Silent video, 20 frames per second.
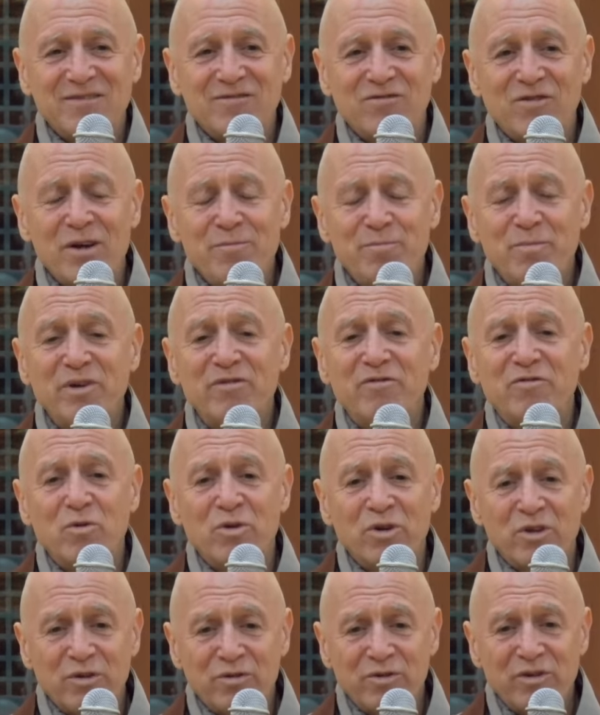right
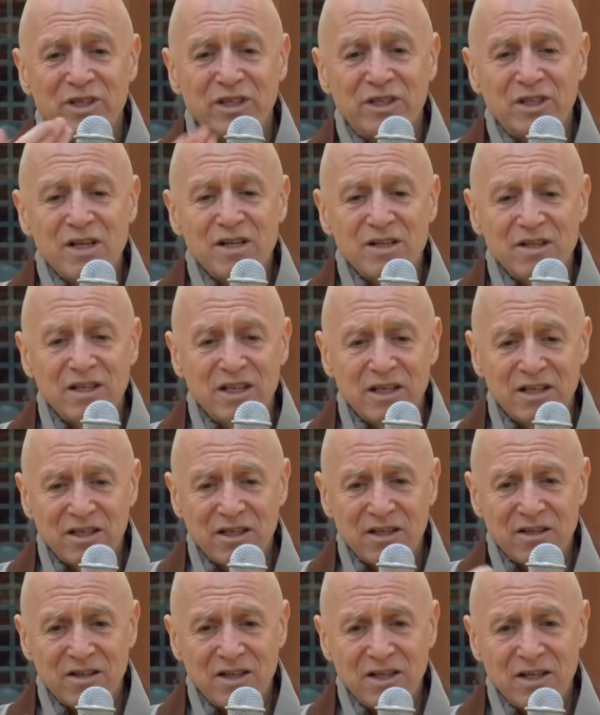before
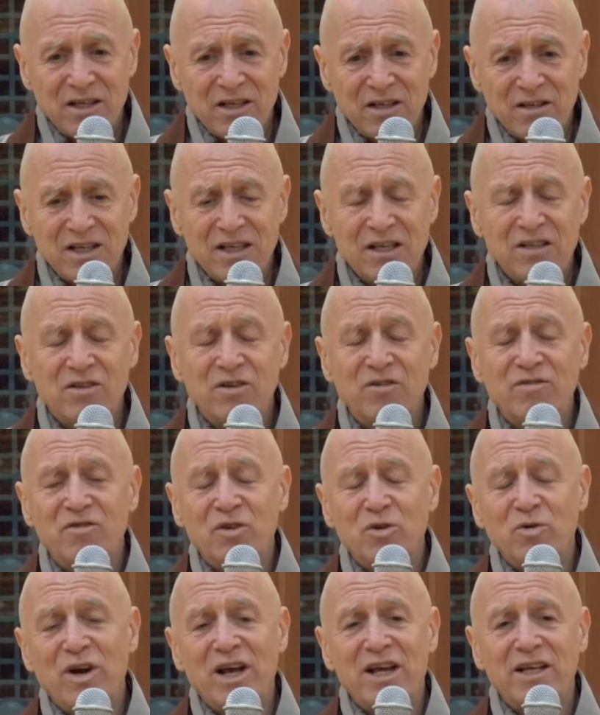the
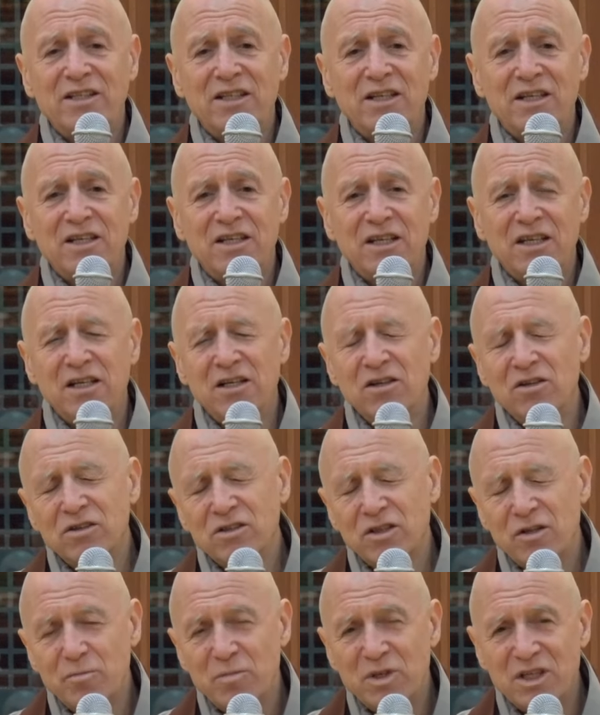interview ended, he
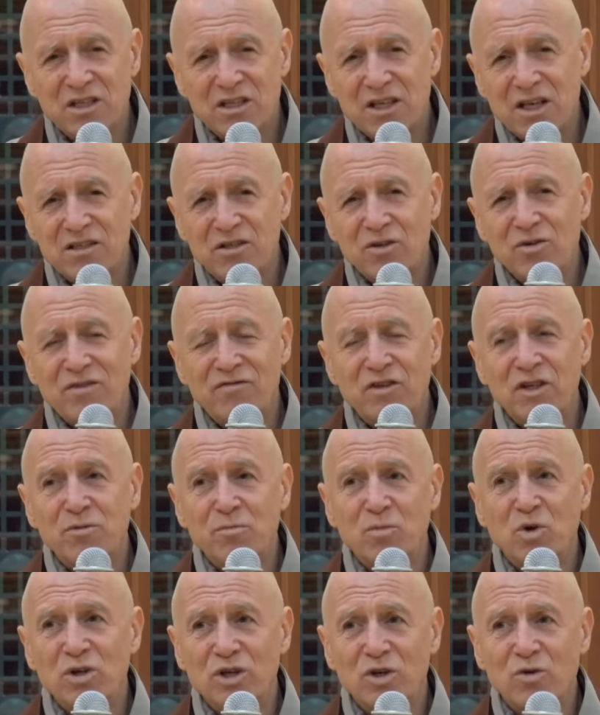looked at me and said, "Do you have any
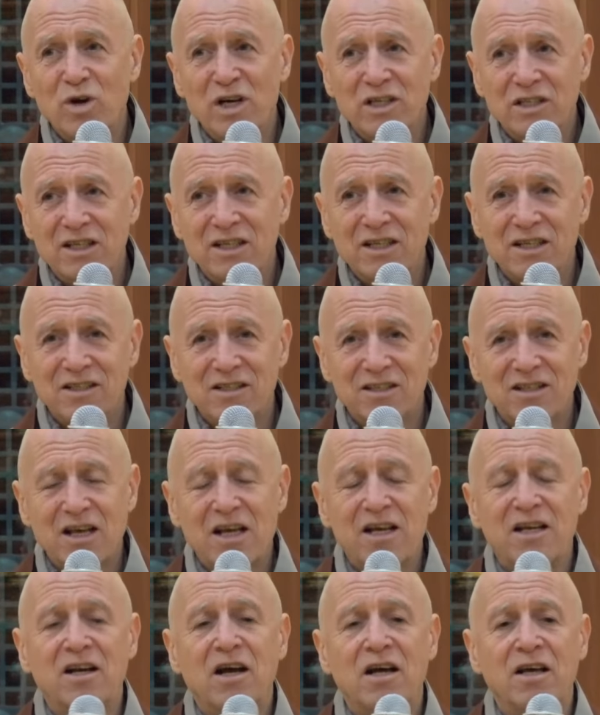more questions?"
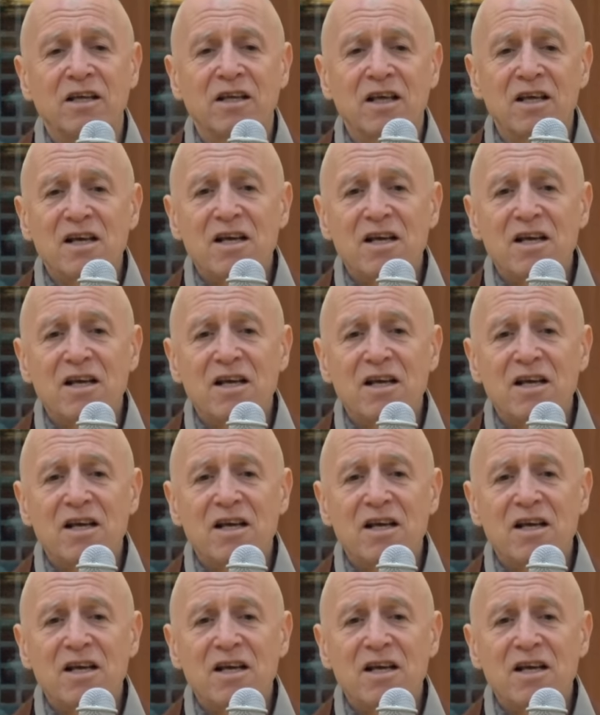And I,